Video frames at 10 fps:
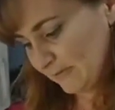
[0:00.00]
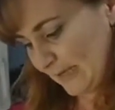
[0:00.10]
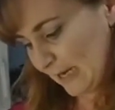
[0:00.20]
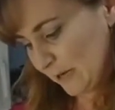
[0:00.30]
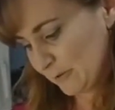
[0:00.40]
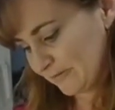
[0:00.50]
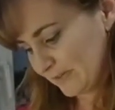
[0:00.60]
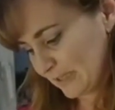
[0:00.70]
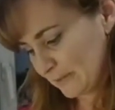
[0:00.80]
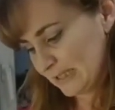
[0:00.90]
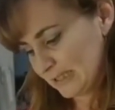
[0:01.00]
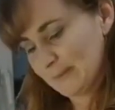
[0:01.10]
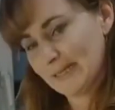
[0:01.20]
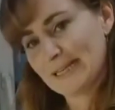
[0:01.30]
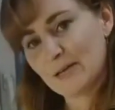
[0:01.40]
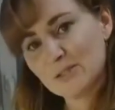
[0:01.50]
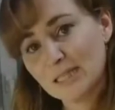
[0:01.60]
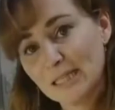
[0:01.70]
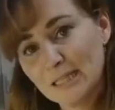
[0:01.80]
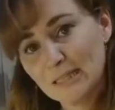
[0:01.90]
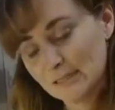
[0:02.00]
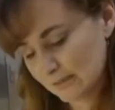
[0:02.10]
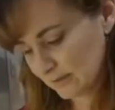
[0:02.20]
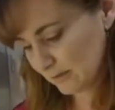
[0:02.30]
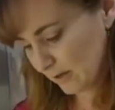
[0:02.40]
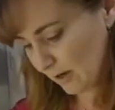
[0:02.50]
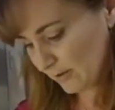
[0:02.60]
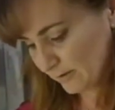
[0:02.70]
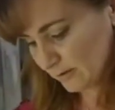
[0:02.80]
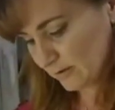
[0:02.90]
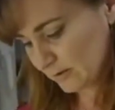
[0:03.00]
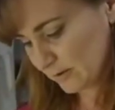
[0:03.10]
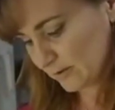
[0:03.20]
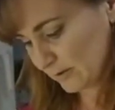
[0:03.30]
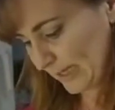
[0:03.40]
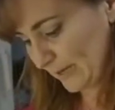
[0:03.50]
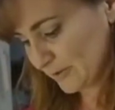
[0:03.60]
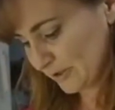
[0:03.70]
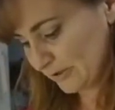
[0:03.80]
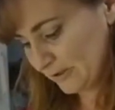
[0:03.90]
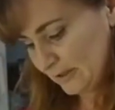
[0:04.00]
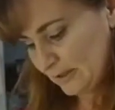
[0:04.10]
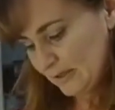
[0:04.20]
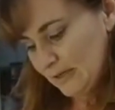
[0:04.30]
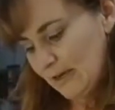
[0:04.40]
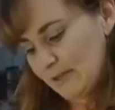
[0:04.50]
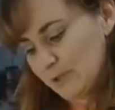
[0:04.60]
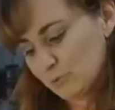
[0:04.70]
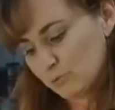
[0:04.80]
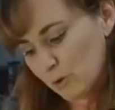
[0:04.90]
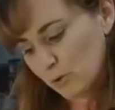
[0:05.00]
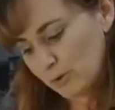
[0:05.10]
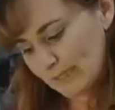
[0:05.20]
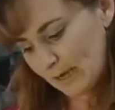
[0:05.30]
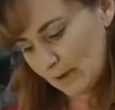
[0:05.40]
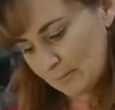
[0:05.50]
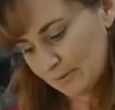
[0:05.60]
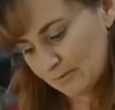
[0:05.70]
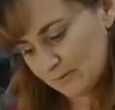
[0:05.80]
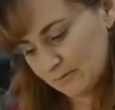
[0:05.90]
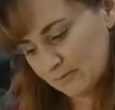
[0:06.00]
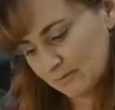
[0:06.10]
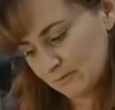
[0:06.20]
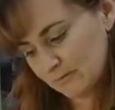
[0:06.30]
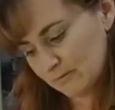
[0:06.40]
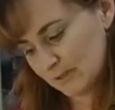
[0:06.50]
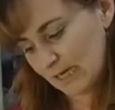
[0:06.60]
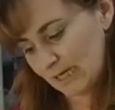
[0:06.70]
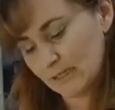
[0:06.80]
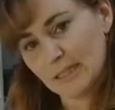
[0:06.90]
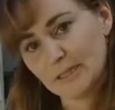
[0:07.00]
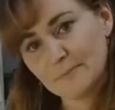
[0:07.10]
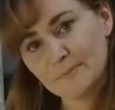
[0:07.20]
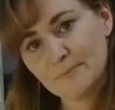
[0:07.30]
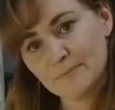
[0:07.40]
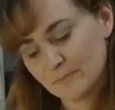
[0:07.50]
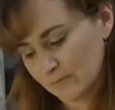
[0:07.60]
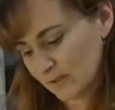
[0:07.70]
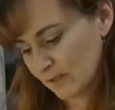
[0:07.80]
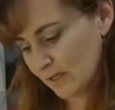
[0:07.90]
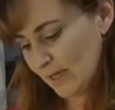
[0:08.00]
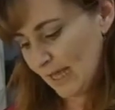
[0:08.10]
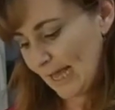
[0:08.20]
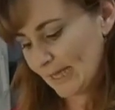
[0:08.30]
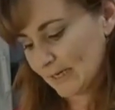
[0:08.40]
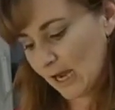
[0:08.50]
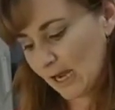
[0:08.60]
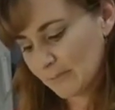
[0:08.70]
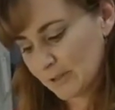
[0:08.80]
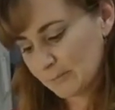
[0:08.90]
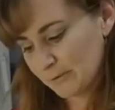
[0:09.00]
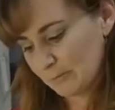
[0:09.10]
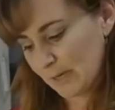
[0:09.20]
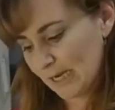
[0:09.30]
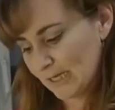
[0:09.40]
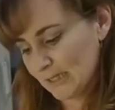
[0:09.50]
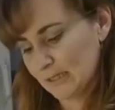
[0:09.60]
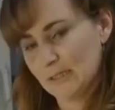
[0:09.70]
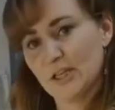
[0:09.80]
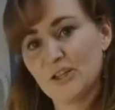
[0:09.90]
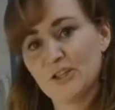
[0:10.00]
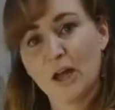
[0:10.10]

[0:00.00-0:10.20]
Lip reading: And I'm going to put mine in a Dutch oven. You can put it in a cast iron pan. Just the Dutch oven or cast iron gives it a really nice,